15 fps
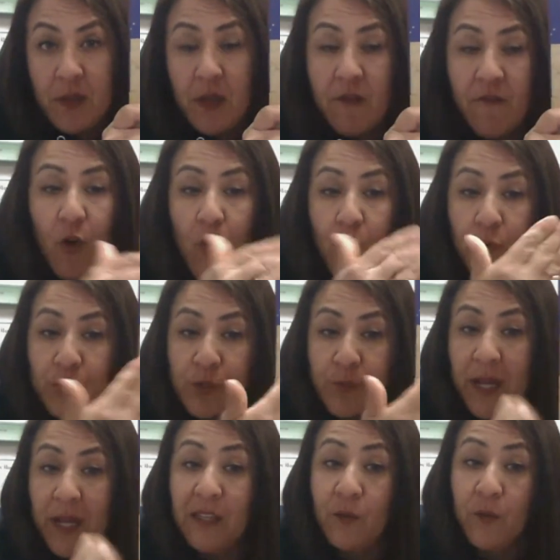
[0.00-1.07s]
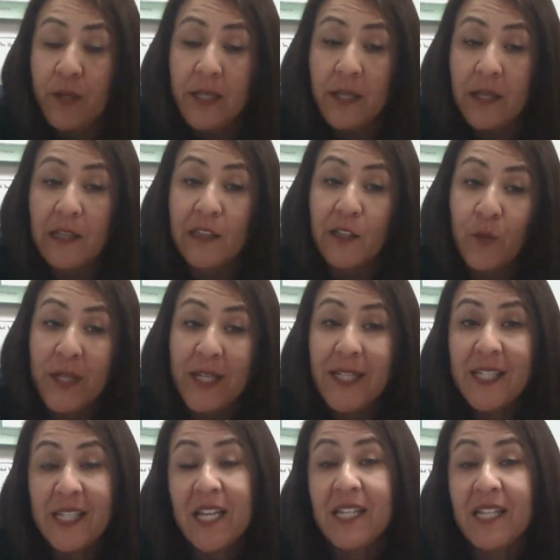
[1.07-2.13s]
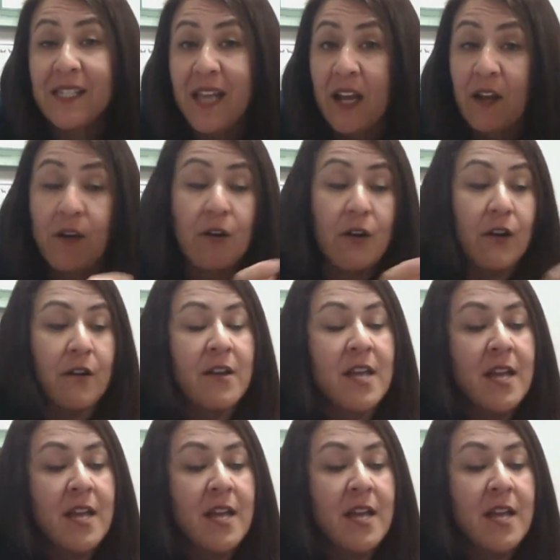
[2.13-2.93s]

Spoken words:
of Holes by Louise Sachar.